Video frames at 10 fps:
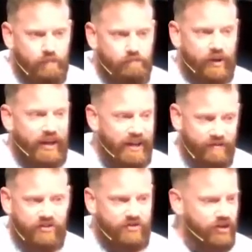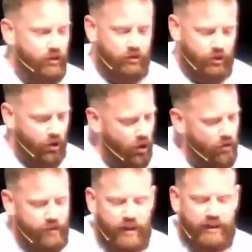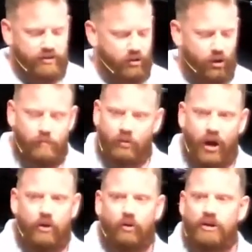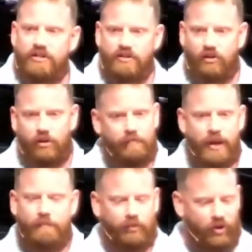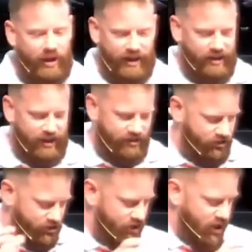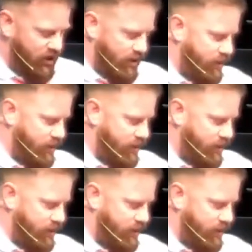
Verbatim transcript: But even still, there are things, there are priorities, there are people, and, and just uh,